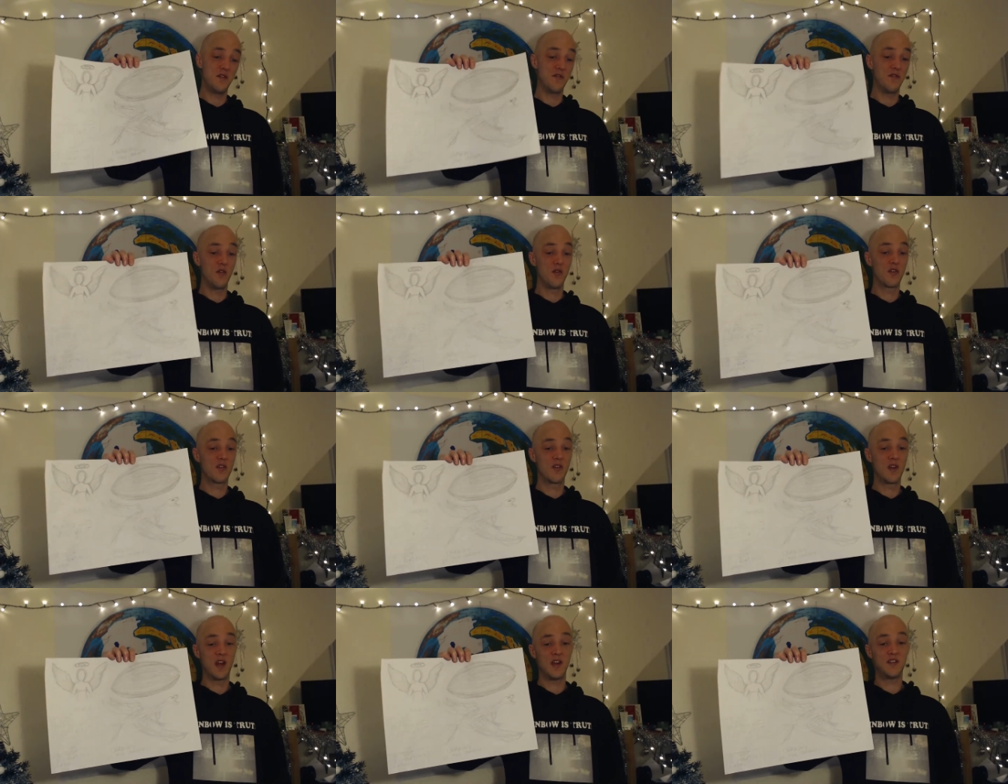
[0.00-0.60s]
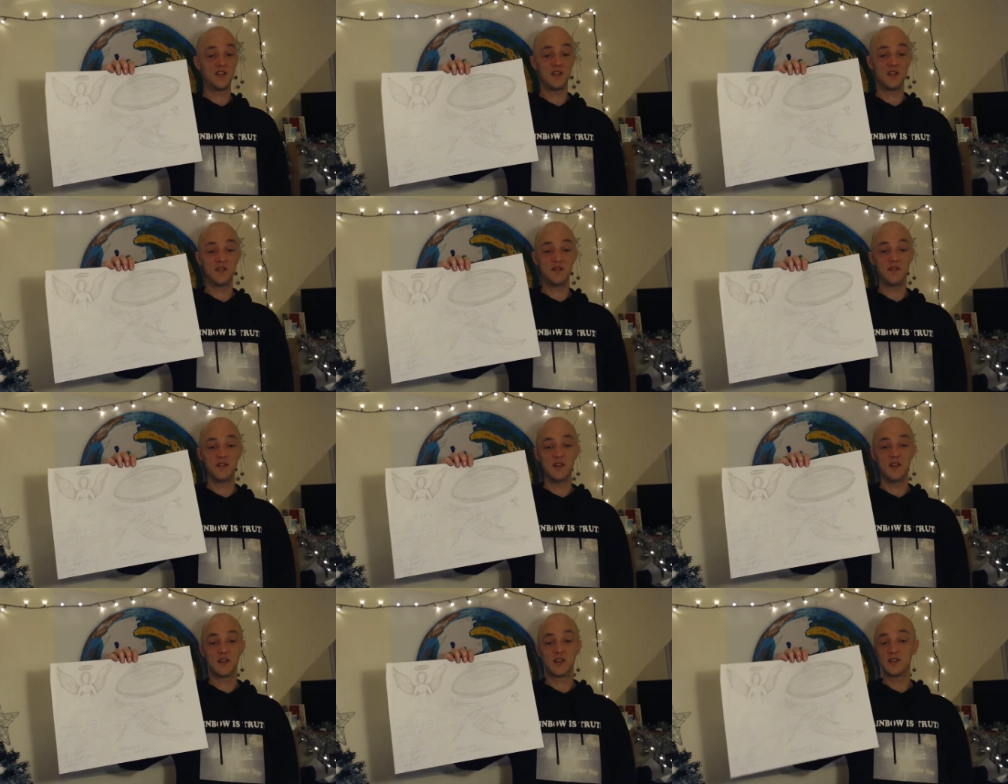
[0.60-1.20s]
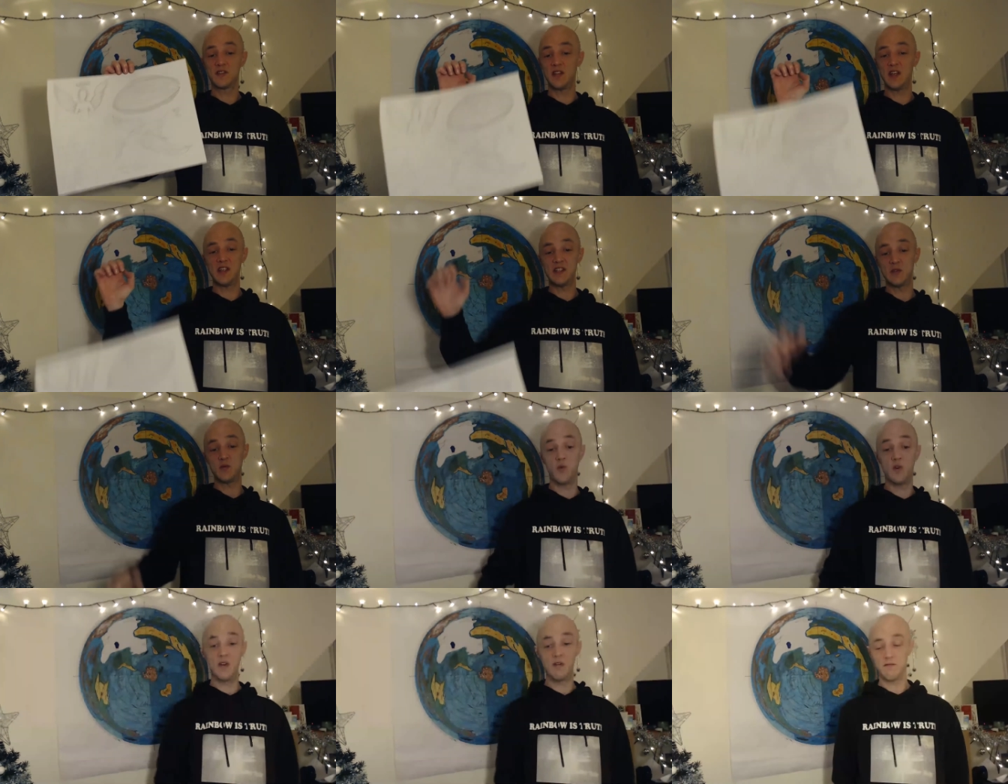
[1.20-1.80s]
for creation, because that
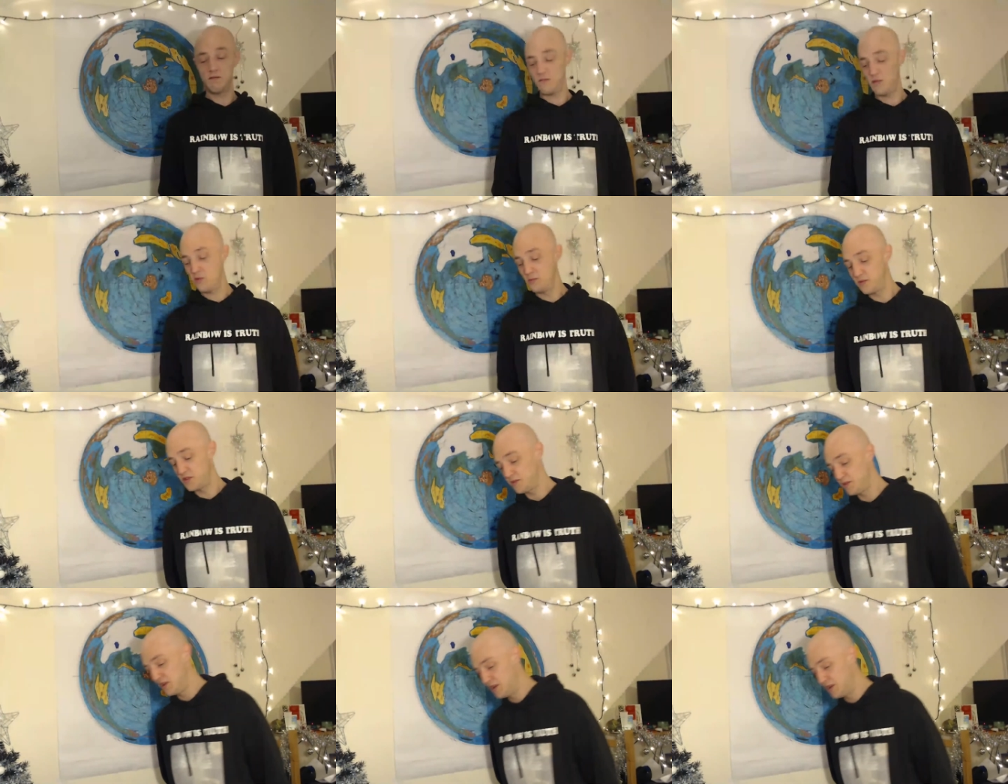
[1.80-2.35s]
is what it. Oops,